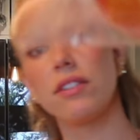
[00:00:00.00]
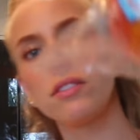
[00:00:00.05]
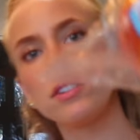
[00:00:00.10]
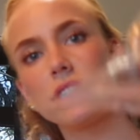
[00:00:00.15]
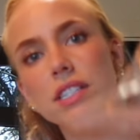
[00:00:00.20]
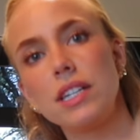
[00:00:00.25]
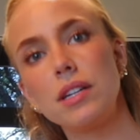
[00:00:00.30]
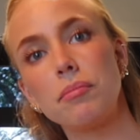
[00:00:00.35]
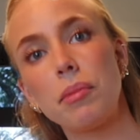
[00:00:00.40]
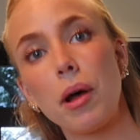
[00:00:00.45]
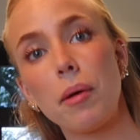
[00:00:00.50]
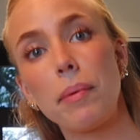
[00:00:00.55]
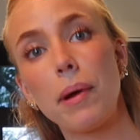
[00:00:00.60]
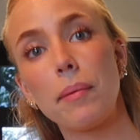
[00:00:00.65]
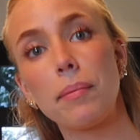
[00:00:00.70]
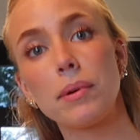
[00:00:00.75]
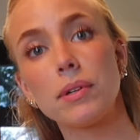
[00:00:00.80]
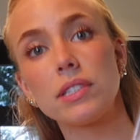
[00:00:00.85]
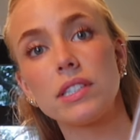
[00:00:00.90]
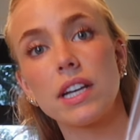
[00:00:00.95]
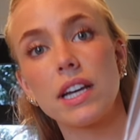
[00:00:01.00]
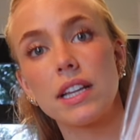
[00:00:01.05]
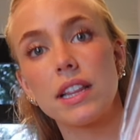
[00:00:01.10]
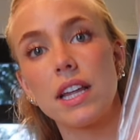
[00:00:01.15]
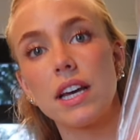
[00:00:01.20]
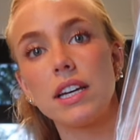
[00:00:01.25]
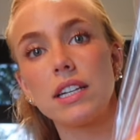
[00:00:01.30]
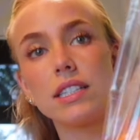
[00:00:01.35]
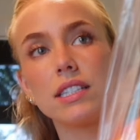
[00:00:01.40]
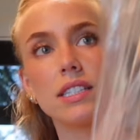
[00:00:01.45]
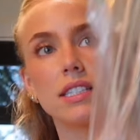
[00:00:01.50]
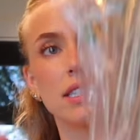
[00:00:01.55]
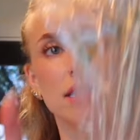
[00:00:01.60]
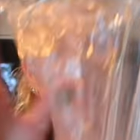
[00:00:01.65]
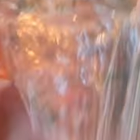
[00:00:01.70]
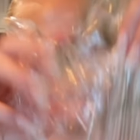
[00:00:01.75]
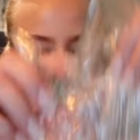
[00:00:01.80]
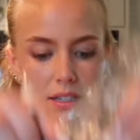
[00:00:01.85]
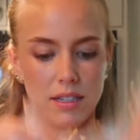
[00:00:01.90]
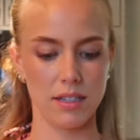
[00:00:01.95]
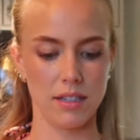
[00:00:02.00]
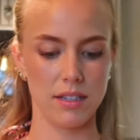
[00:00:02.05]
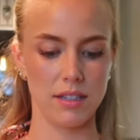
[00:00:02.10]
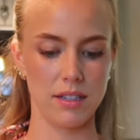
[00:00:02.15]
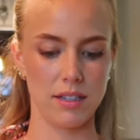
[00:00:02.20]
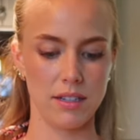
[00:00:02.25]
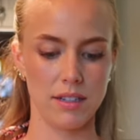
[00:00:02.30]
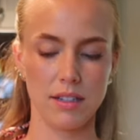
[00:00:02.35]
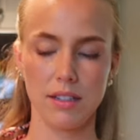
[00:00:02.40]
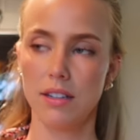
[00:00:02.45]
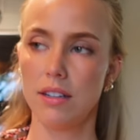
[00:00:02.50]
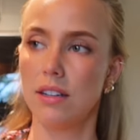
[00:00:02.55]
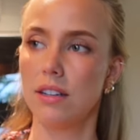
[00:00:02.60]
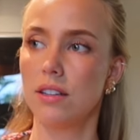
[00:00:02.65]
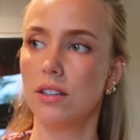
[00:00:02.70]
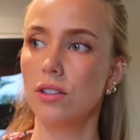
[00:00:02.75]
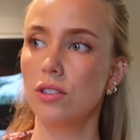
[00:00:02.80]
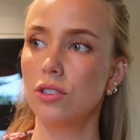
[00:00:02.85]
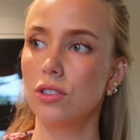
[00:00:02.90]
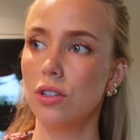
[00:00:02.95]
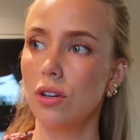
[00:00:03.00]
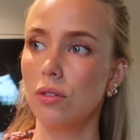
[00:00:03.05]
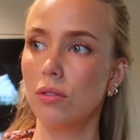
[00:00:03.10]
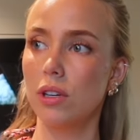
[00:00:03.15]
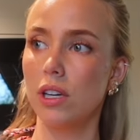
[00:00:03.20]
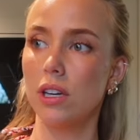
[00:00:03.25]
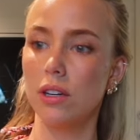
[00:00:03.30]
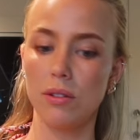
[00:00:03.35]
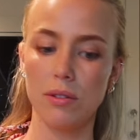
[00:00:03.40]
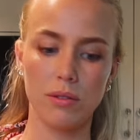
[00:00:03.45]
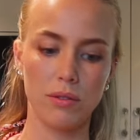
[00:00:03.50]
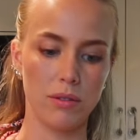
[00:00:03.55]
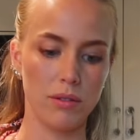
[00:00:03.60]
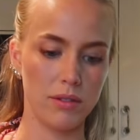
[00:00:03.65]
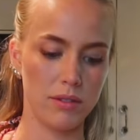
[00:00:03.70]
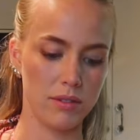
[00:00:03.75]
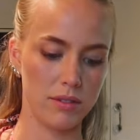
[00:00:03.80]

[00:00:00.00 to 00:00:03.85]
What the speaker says: you ever seen bell peppers like this? They're so cute.